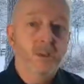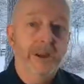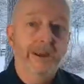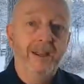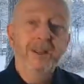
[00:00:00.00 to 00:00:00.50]

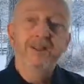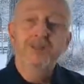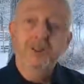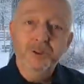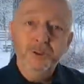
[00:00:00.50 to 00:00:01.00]
way
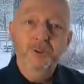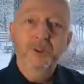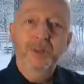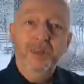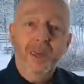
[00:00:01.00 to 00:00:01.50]
so
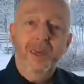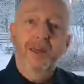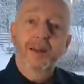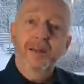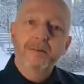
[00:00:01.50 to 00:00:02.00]
you
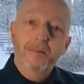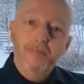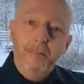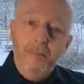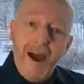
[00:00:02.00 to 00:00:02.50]
can
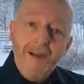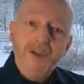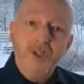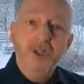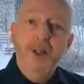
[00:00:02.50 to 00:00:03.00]

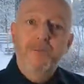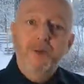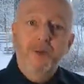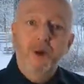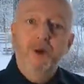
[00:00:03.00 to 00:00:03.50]
manage
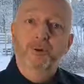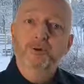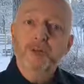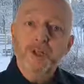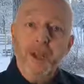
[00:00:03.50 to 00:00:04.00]

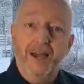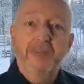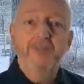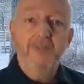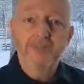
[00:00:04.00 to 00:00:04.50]
those
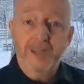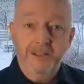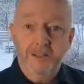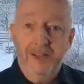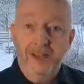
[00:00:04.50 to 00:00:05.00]
challenges that
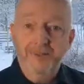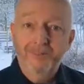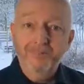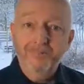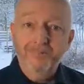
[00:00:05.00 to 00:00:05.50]
you have.
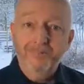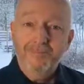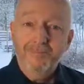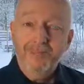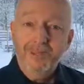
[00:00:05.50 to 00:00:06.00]

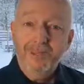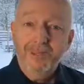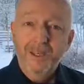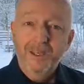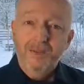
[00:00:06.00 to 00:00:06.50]

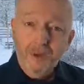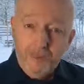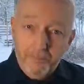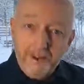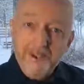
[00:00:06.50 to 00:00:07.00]
So
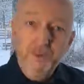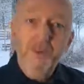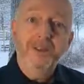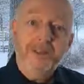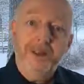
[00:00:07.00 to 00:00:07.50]
by
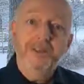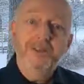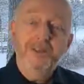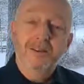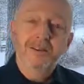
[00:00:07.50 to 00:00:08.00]
doing
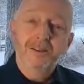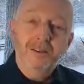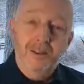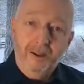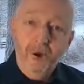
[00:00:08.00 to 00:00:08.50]
that,
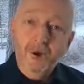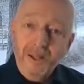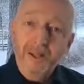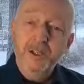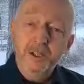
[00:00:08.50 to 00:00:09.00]
going
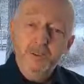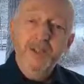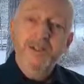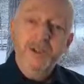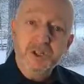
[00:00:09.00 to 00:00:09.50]
in and
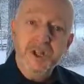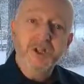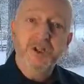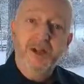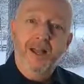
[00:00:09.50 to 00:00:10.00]
doing the
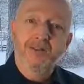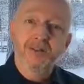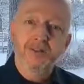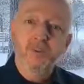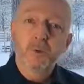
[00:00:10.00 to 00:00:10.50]
change
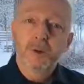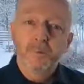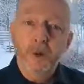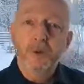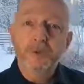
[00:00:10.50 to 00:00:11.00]
analysis, you will
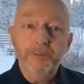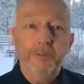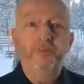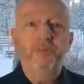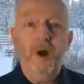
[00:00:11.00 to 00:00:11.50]
both
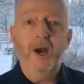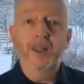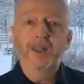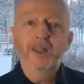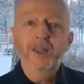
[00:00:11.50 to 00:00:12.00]
then
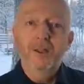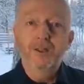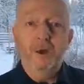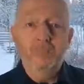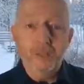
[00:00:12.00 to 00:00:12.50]
find
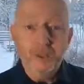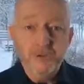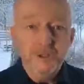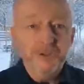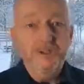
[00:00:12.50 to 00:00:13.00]
the
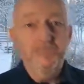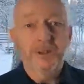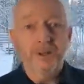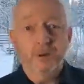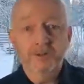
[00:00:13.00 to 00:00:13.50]
opportunities
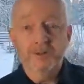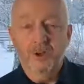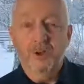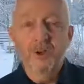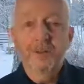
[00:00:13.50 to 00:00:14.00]
but
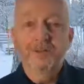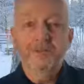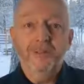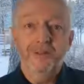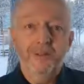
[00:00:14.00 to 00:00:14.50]
also
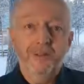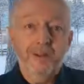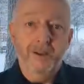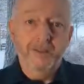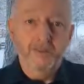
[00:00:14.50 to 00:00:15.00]

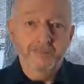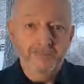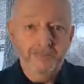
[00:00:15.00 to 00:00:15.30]
the